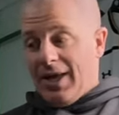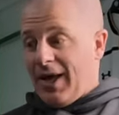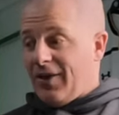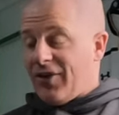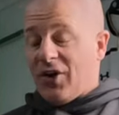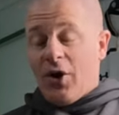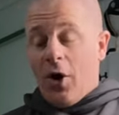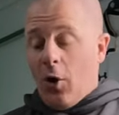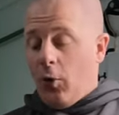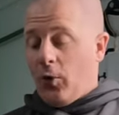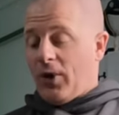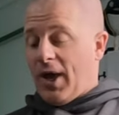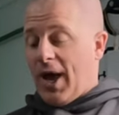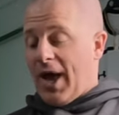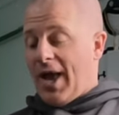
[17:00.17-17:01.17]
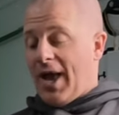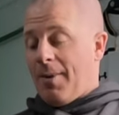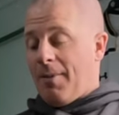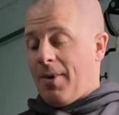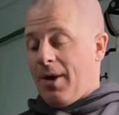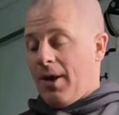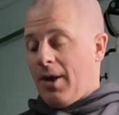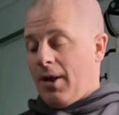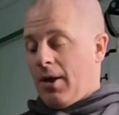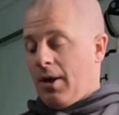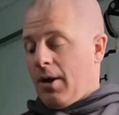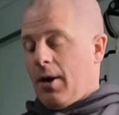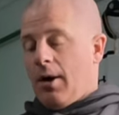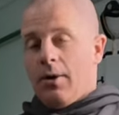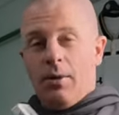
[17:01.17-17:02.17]
it's an old game.
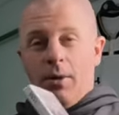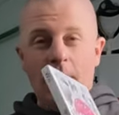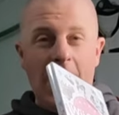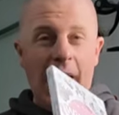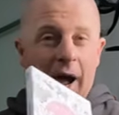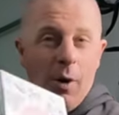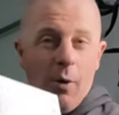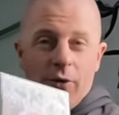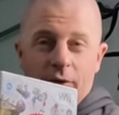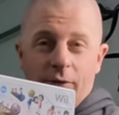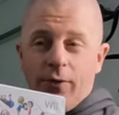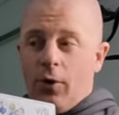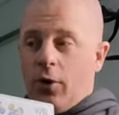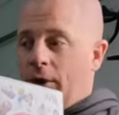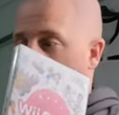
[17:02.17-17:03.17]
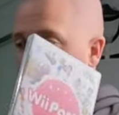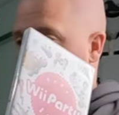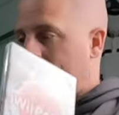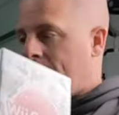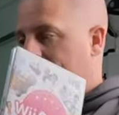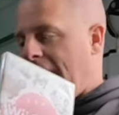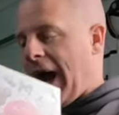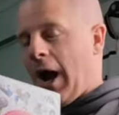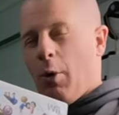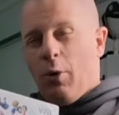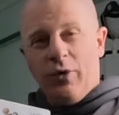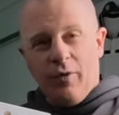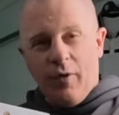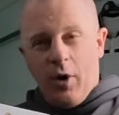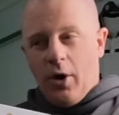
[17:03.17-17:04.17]
Hours of fun.
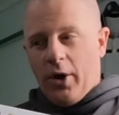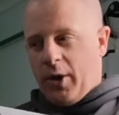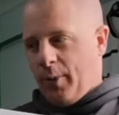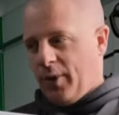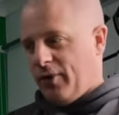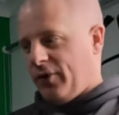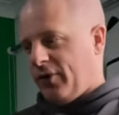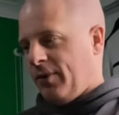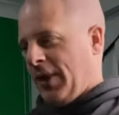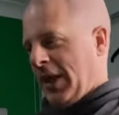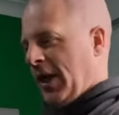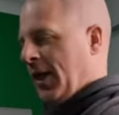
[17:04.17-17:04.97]
Hours of arguments.